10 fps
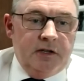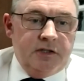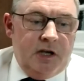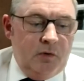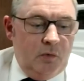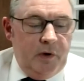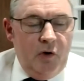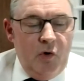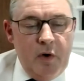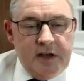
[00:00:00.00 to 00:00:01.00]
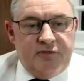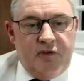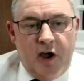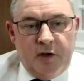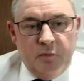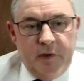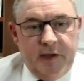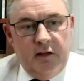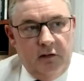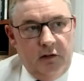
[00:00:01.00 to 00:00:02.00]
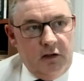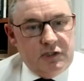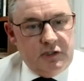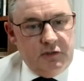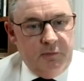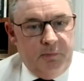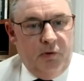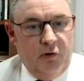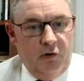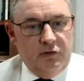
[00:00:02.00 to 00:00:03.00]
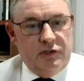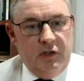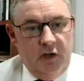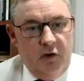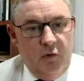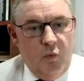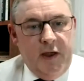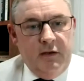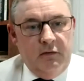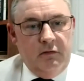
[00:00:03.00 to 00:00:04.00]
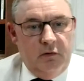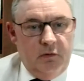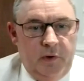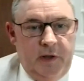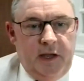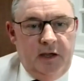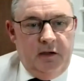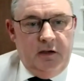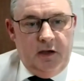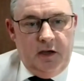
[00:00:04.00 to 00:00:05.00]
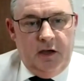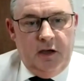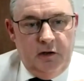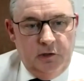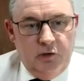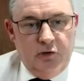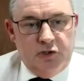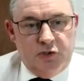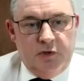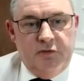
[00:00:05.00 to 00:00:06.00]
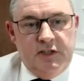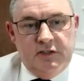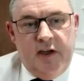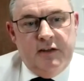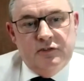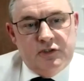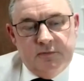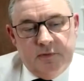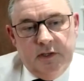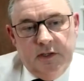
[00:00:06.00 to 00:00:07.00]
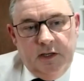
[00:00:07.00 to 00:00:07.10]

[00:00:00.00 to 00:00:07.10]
So we always find we get lots of support when we launch one of these events.